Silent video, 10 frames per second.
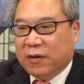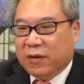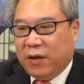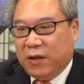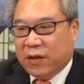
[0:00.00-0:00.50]

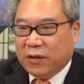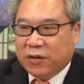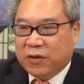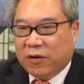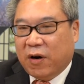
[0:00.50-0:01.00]
the
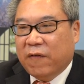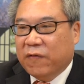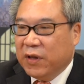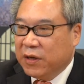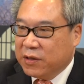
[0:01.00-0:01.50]
international
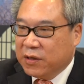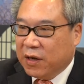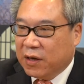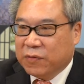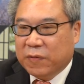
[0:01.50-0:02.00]
conflicts
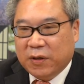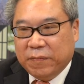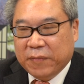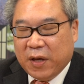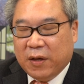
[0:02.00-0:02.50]
as well.
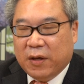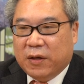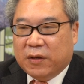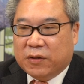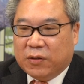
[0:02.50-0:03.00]

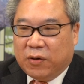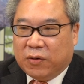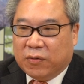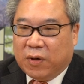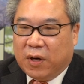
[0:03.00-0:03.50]
So